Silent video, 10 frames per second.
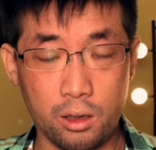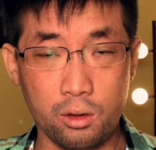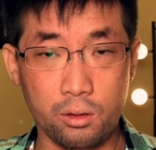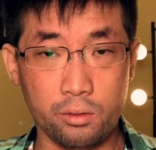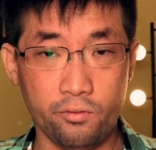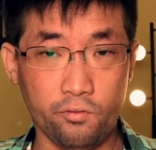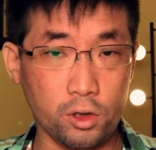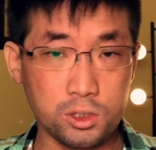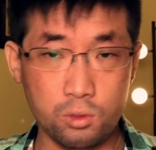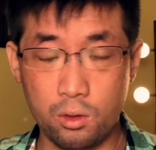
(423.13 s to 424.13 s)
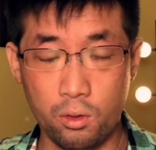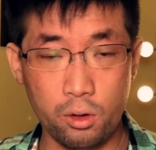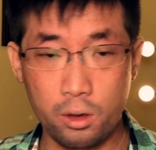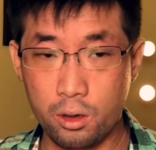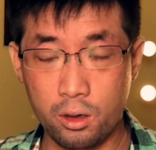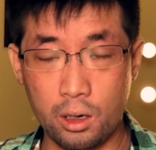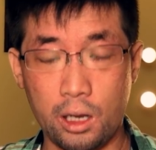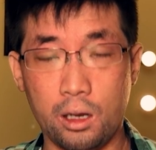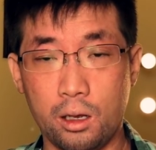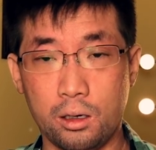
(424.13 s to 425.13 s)
a voice recorder
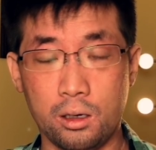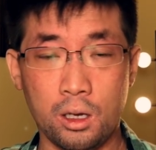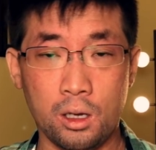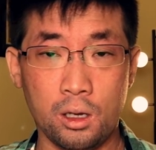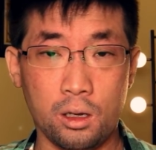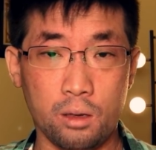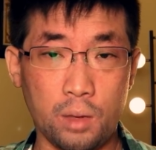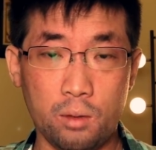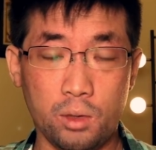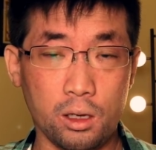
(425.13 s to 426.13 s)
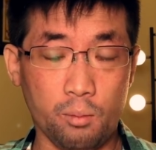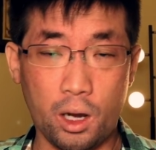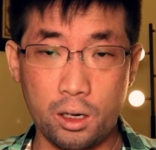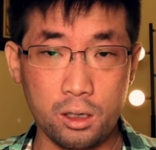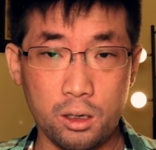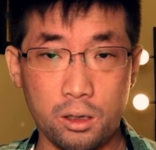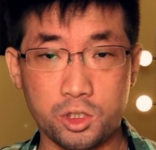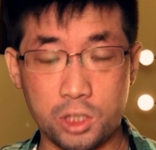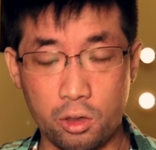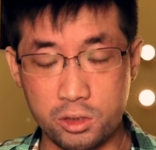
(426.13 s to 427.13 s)
and maybe a monitor.
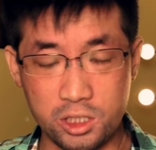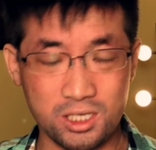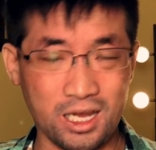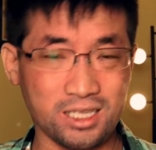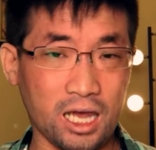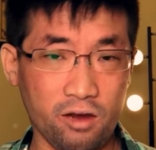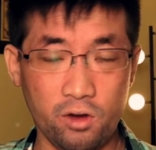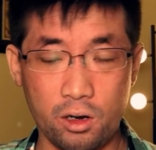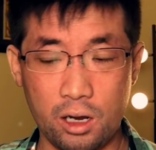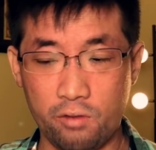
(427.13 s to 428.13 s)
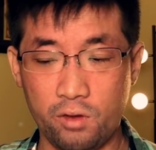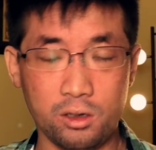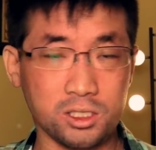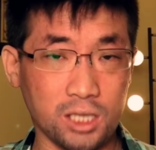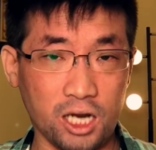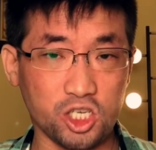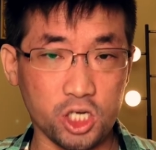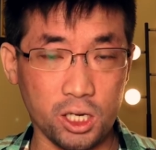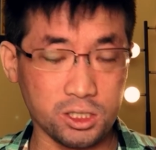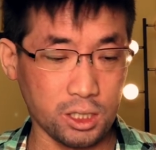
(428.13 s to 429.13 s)
So it just gets heavier and heavier. It's not
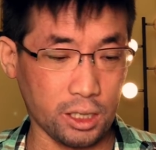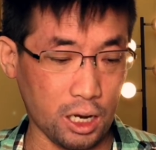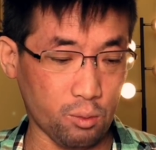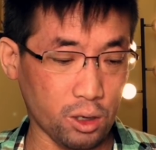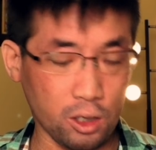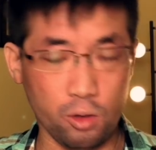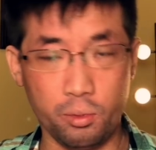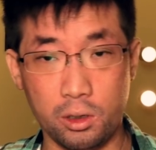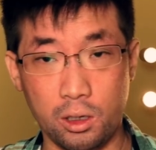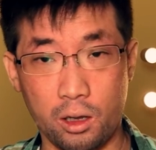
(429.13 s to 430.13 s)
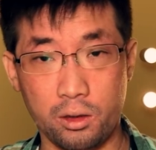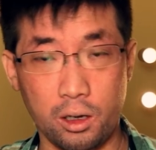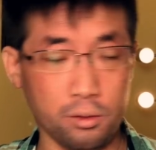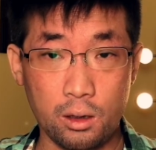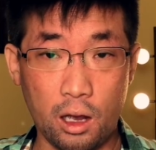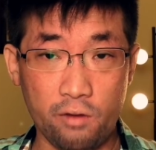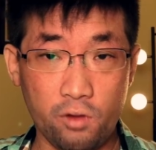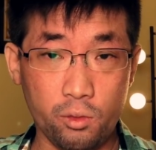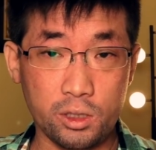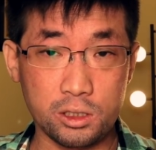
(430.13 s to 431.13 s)
just the camera that you're putting on there.
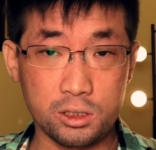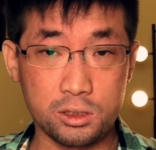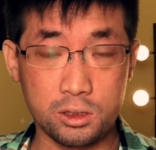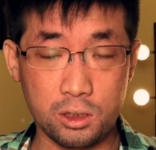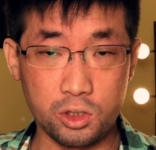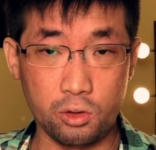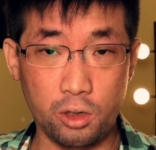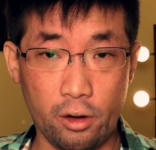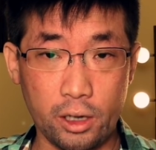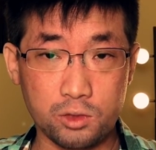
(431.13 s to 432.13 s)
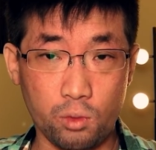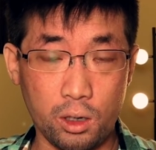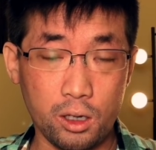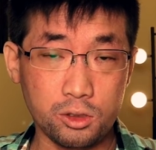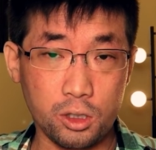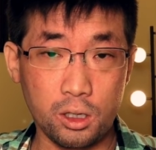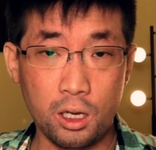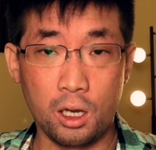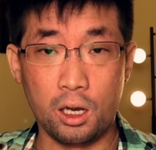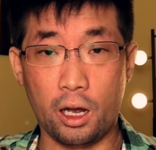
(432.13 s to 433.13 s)
However, with this Sony RX100,
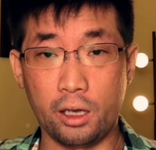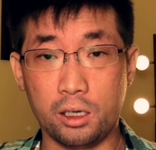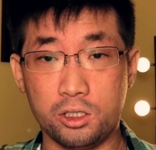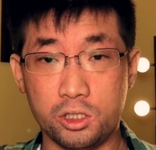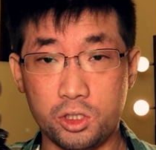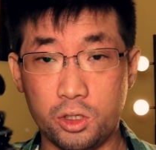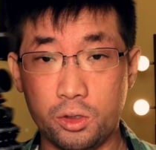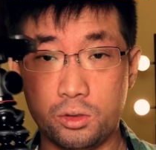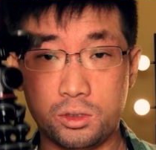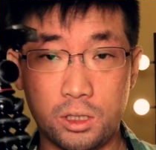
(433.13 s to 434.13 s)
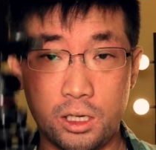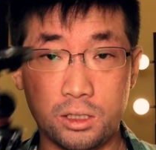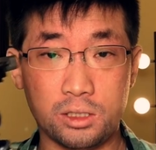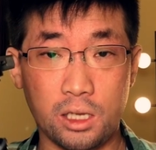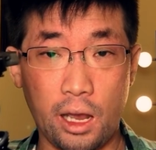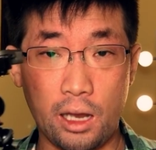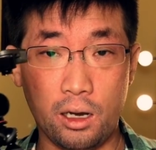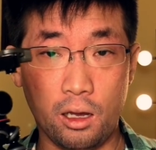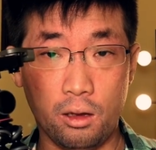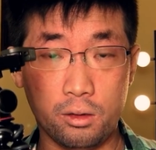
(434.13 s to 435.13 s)
I can just use this
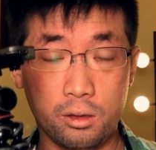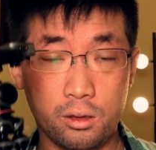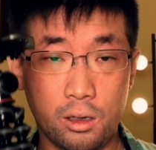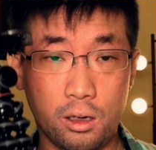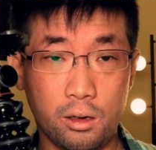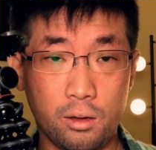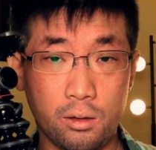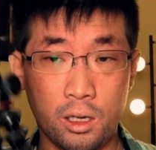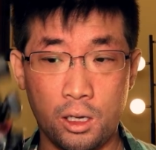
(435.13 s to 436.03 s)
handheld uh,